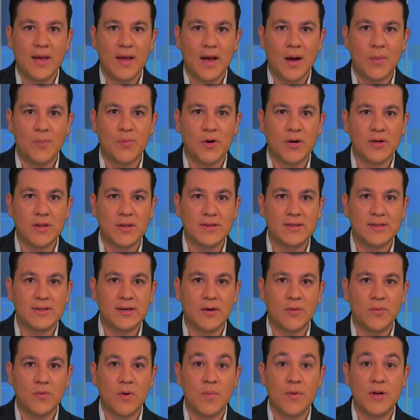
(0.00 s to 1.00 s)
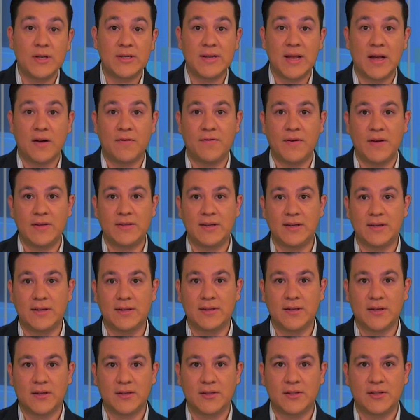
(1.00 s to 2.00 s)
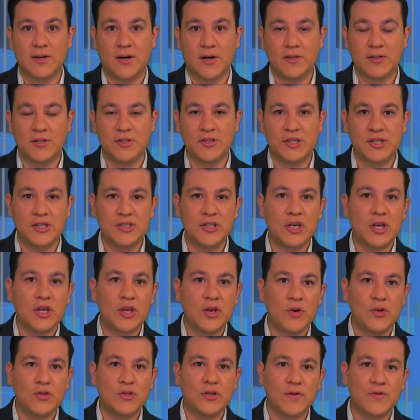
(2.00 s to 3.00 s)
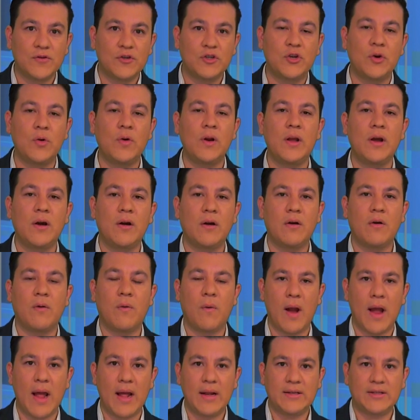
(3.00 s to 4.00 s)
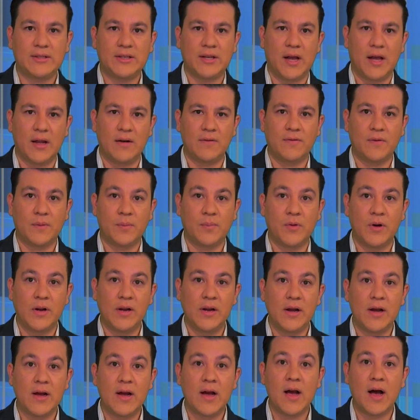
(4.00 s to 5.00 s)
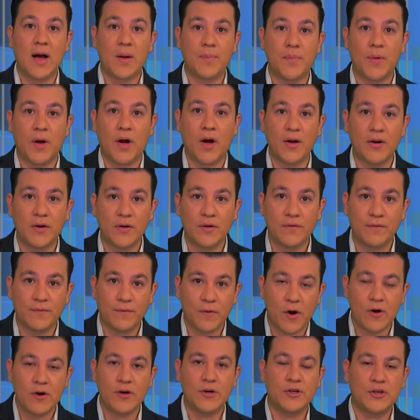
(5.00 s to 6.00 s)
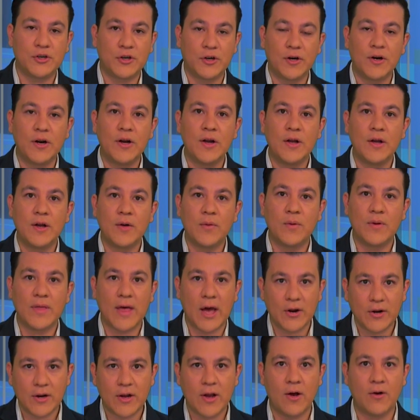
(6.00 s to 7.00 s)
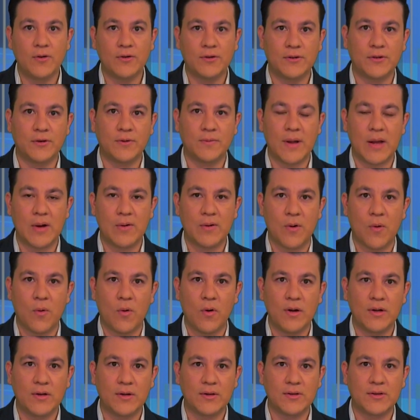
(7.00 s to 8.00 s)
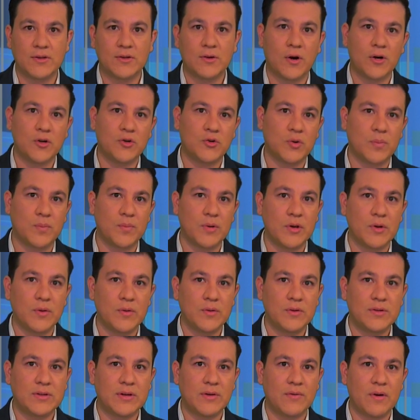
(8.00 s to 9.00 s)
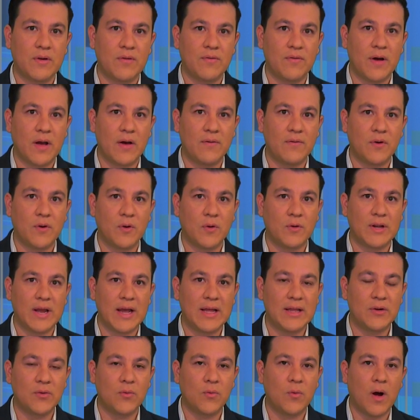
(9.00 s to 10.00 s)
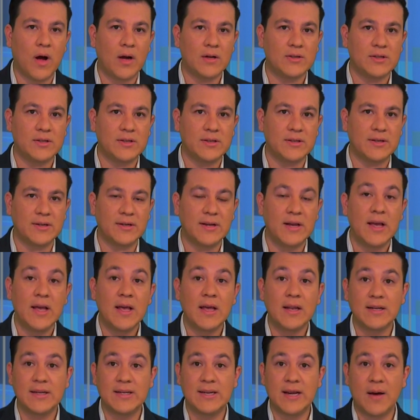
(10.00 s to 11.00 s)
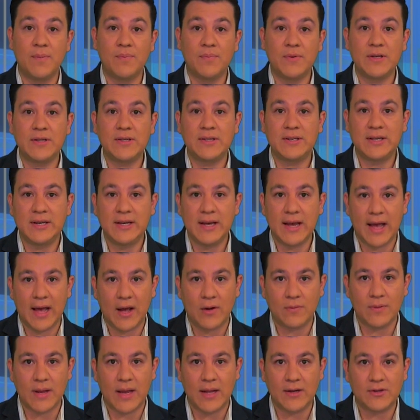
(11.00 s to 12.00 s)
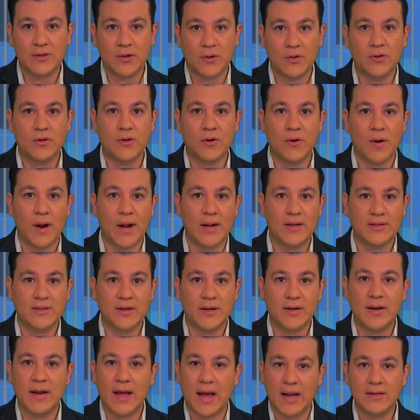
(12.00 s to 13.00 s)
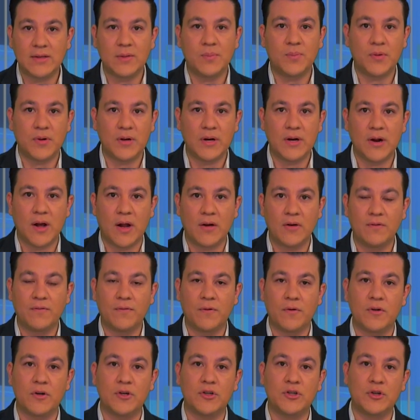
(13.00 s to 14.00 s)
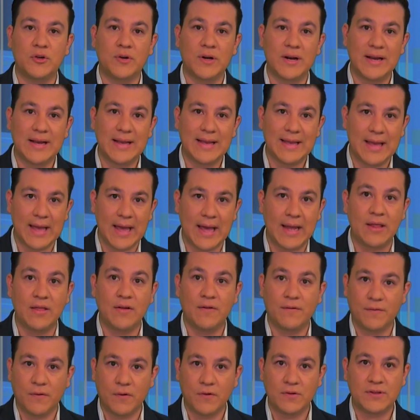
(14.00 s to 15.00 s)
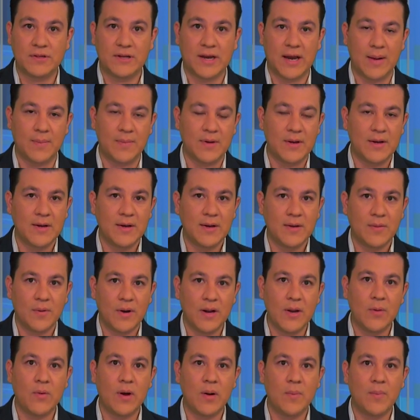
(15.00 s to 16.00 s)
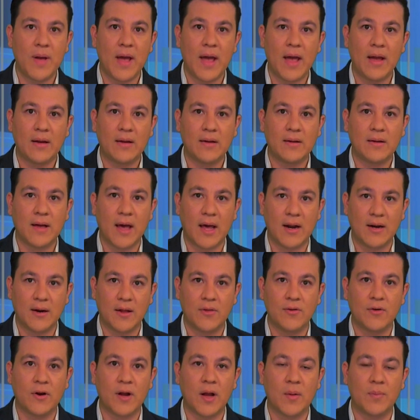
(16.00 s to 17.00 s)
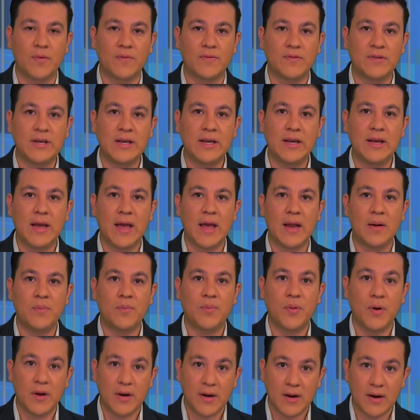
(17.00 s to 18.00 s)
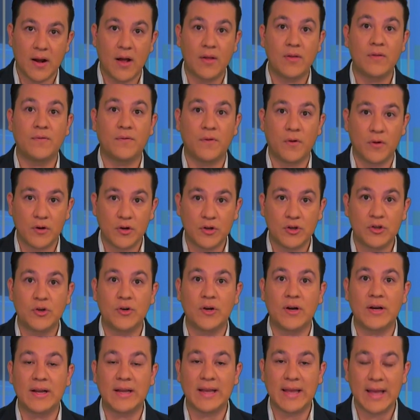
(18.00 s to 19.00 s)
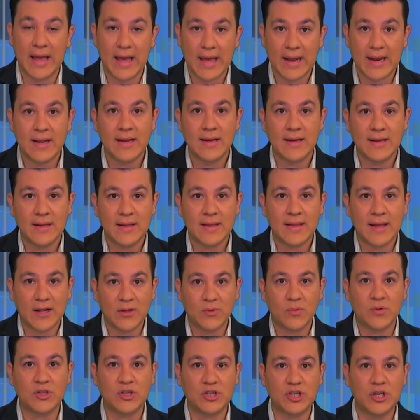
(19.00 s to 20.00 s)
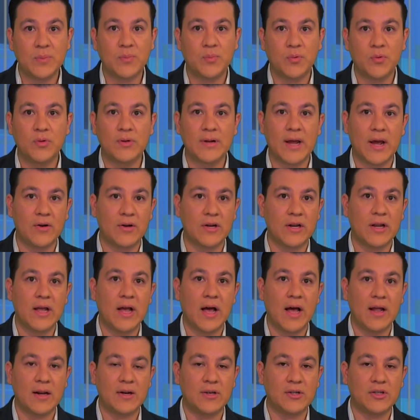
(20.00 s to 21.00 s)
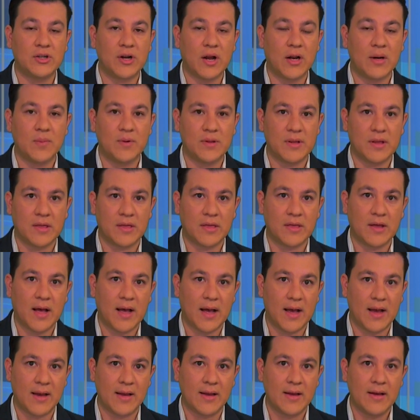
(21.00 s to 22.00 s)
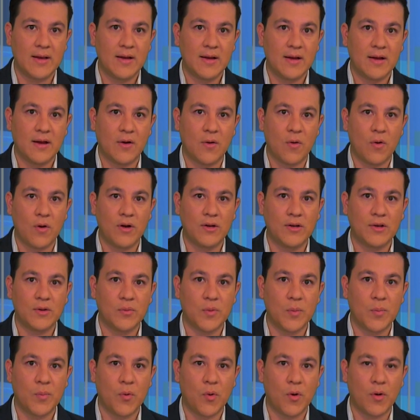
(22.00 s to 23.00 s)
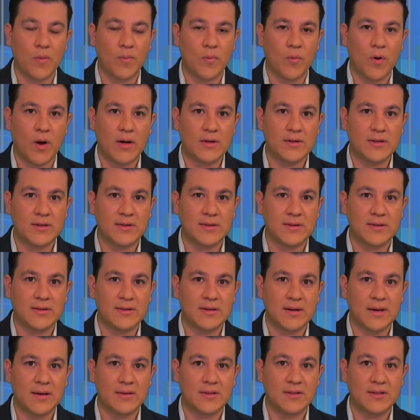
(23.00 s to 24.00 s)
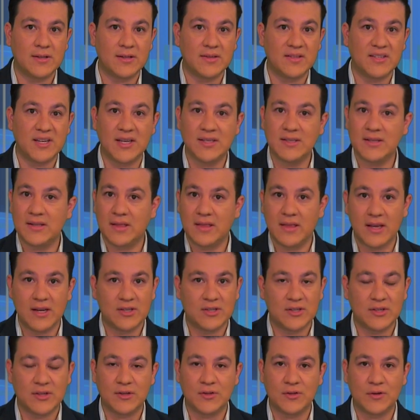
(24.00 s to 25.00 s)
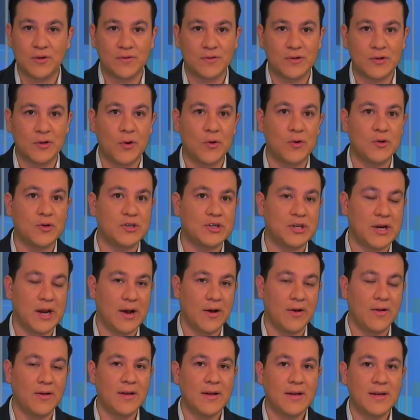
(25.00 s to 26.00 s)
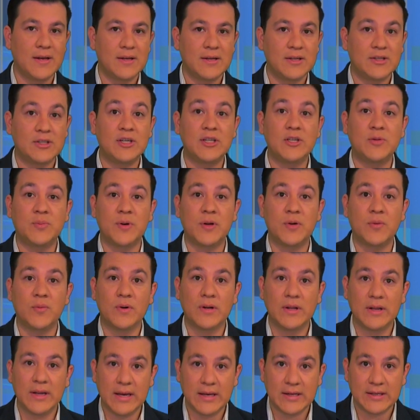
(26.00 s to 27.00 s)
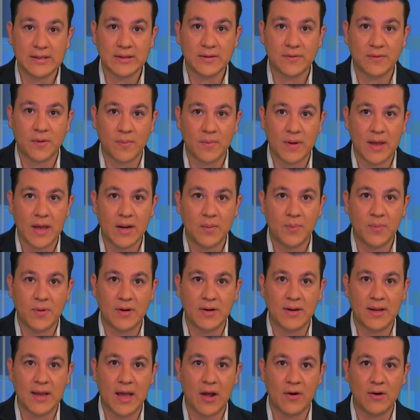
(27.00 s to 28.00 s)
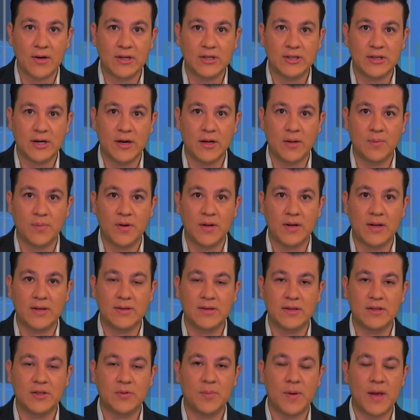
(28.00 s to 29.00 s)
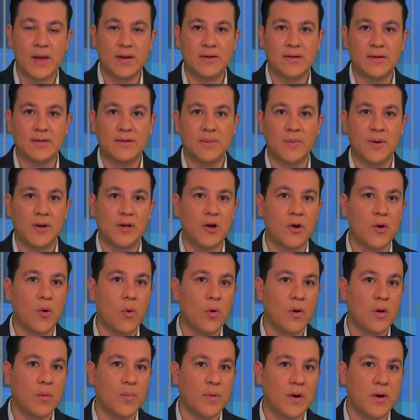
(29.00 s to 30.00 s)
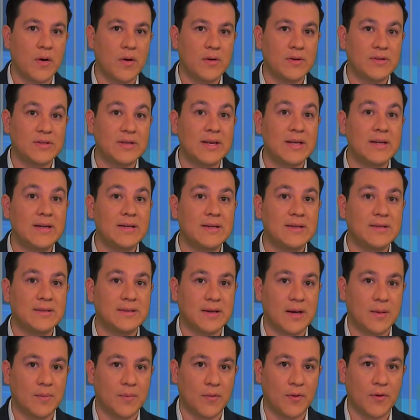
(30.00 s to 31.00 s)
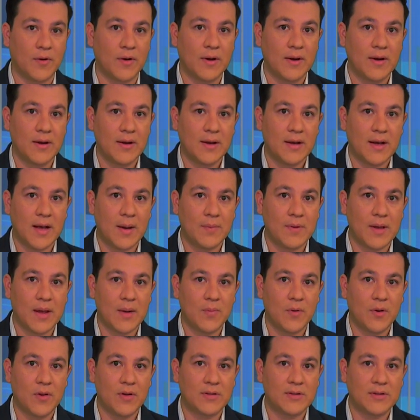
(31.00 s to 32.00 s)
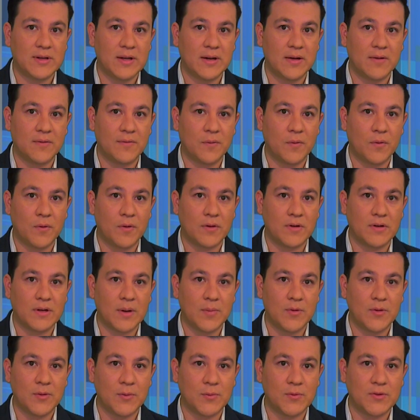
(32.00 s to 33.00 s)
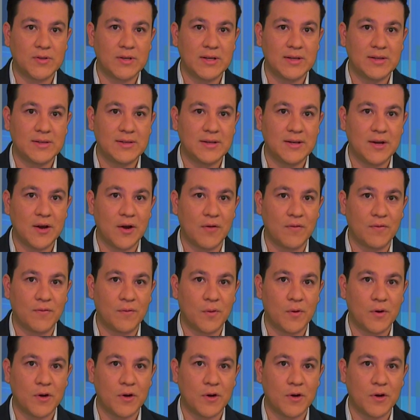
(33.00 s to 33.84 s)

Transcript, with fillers: A Brooklyn Center woman is now facing assault charges. She's accused of shooting her grandson for putting a cup on her furniture without a coaster. Now, according to the Star Tribune, 75-year-old Helen Washington dumped the tea out and told her grandson not to put it on her furniture again the first time. When he went back, got another cup of tea and put it on the furniture again, that's when she pulled out a gun and shot him in the thigh. According to the report, Washington says she doesn't think she deserves to go to jail. She's been released from Hennepin County Jail, but is expected to make a court appearance in December. I'm Ken Molestina for WCCO 4